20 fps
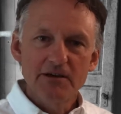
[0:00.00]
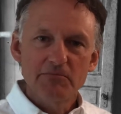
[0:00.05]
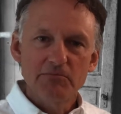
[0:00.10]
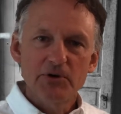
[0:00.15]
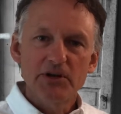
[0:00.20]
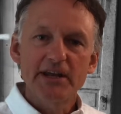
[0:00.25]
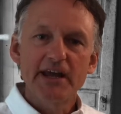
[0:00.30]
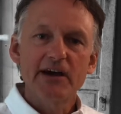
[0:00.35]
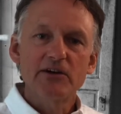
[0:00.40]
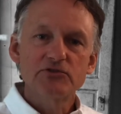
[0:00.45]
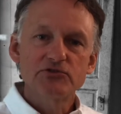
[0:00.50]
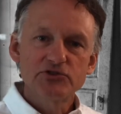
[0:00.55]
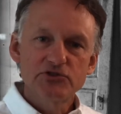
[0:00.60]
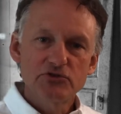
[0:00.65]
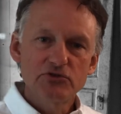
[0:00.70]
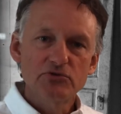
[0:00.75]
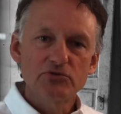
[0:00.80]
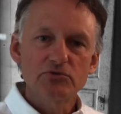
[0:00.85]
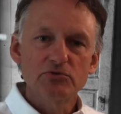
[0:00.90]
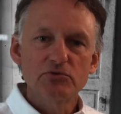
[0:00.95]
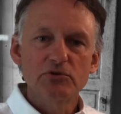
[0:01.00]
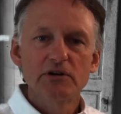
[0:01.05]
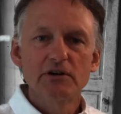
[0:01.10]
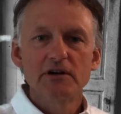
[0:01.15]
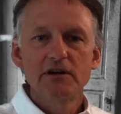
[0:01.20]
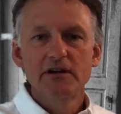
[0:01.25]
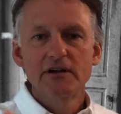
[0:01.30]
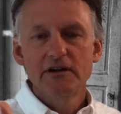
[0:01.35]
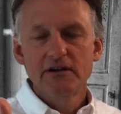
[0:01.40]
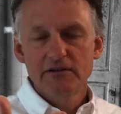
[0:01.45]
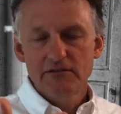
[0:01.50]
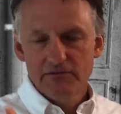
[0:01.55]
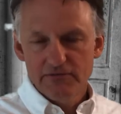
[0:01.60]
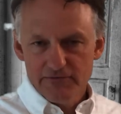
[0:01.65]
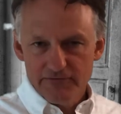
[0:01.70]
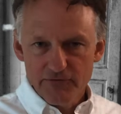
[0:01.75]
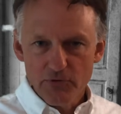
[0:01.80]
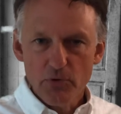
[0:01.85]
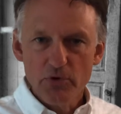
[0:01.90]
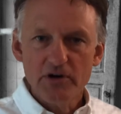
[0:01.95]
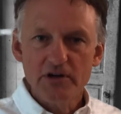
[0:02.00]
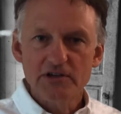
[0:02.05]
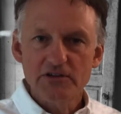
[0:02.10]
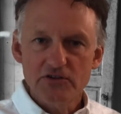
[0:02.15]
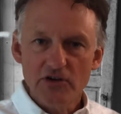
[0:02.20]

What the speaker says: but now 2 foreign